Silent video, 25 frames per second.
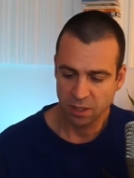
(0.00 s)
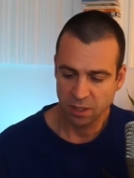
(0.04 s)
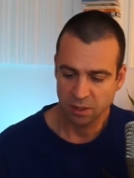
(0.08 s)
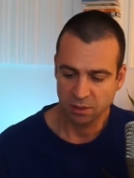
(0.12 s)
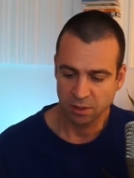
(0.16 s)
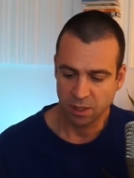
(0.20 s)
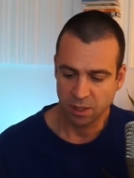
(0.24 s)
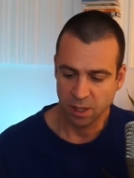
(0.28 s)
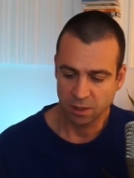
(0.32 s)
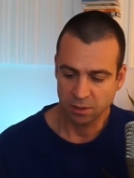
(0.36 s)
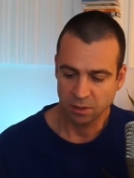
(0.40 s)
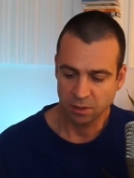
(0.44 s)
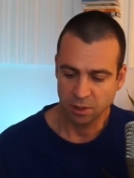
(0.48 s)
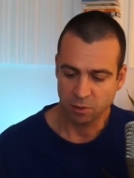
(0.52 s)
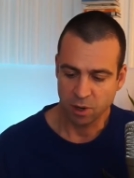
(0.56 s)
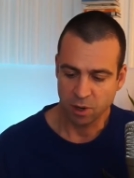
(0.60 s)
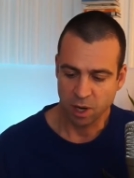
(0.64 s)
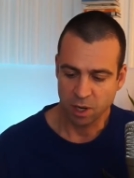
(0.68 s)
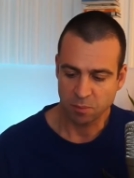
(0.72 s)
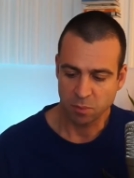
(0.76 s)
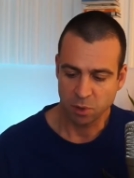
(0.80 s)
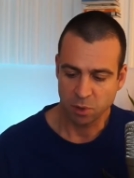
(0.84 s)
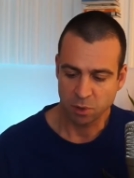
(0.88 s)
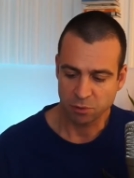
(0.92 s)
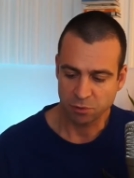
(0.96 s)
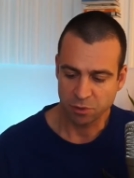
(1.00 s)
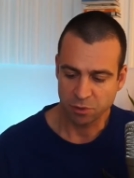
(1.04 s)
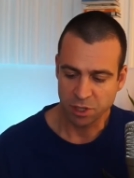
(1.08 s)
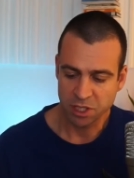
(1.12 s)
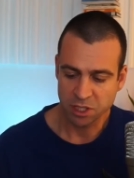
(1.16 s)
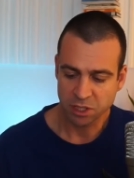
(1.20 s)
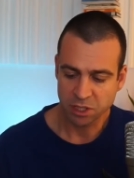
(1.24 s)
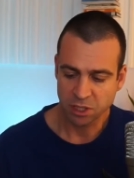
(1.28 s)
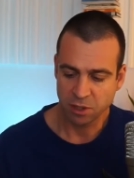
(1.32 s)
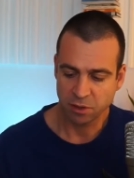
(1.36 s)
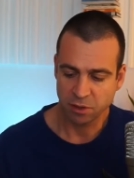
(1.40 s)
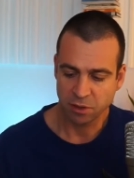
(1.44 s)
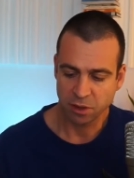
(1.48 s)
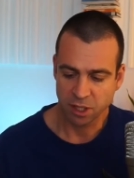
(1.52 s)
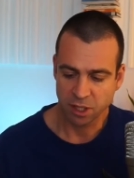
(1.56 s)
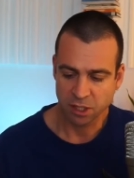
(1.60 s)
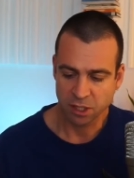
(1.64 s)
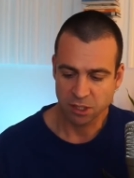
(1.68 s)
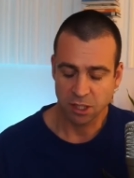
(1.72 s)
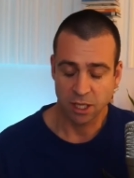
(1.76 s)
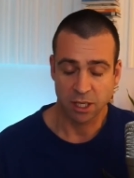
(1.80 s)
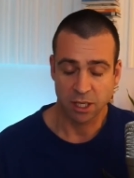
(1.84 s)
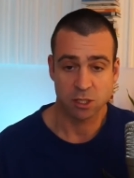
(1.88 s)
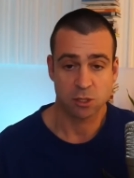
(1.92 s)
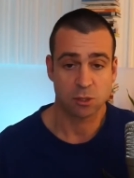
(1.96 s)
Then there are more risky
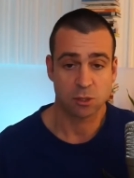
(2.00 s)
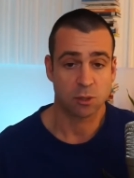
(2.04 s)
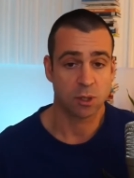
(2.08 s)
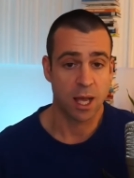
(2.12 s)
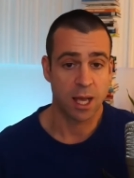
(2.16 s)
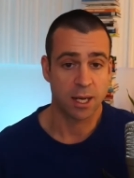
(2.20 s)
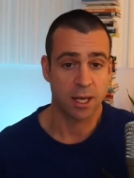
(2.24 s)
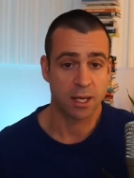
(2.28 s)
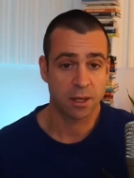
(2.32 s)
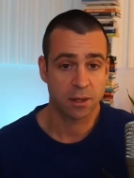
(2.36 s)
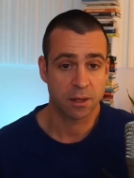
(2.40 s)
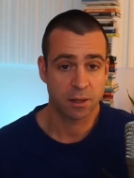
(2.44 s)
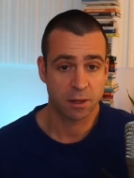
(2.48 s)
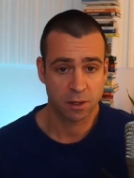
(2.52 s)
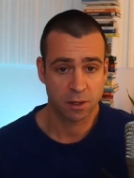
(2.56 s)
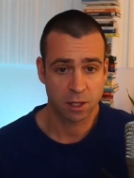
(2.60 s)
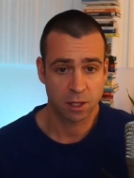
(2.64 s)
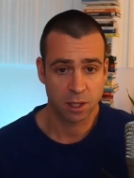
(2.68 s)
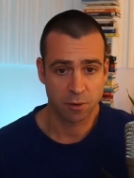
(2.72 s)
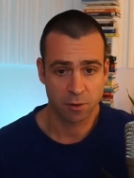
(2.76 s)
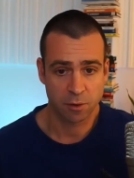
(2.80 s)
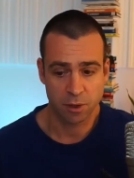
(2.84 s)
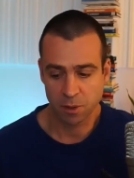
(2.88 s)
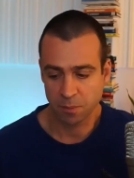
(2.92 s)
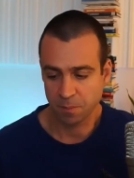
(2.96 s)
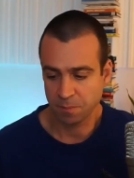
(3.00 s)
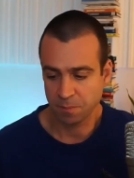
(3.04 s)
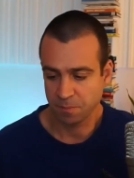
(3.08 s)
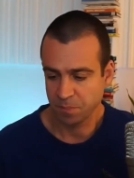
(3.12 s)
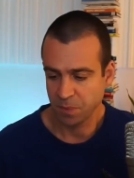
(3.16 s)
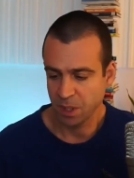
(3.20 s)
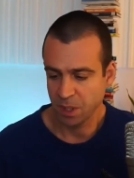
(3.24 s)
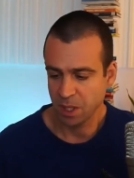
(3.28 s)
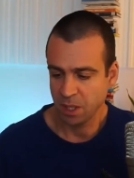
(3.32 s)
things like Solana and Ethereum.